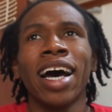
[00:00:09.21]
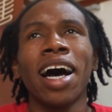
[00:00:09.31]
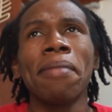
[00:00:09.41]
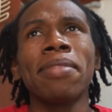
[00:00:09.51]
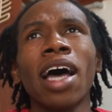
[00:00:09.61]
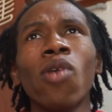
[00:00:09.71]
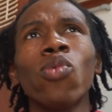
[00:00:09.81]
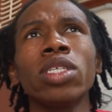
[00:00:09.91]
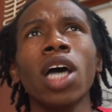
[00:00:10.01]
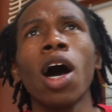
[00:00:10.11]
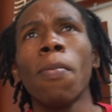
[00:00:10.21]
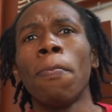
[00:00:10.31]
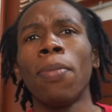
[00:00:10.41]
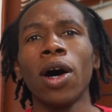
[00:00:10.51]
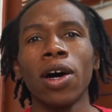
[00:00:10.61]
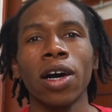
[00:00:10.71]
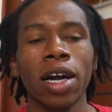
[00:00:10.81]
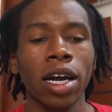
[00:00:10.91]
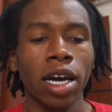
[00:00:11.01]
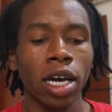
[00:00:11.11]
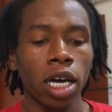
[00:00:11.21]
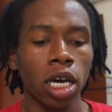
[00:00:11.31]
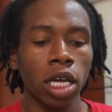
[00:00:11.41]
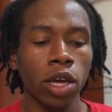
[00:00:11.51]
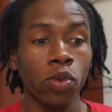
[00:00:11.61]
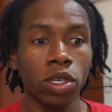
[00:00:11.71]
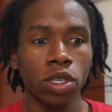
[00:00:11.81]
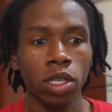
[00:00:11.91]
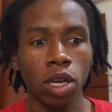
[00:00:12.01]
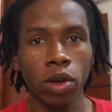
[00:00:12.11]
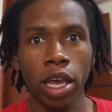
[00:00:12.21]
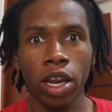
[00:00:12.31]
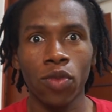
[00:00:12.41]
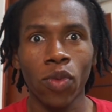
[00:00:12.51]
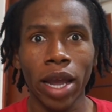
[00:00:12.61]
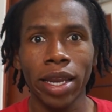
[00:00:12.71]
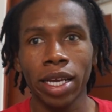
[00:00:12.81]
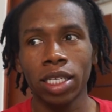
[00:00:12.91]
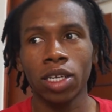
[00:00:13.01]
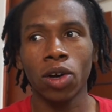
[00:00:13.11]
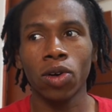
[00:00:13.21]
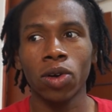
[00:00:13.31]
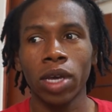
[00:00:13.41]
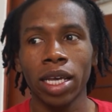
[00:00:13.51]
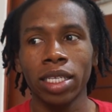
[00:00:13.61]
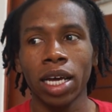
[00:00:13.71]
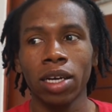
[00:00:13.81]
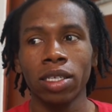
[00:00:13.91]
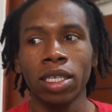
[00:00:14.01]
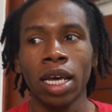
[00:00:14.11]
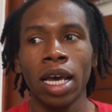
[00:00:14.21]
That was a bar. It was located right next to Coco Guest House.